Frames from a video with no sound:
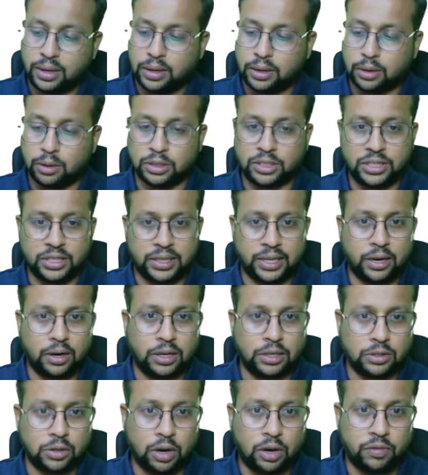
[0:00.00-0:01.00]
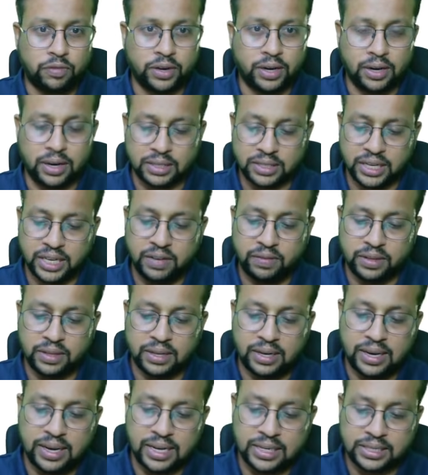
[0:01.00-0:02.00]
question that is often asked. Even the
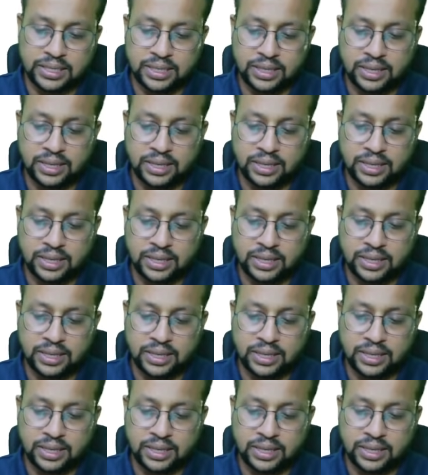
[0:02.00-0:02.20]
last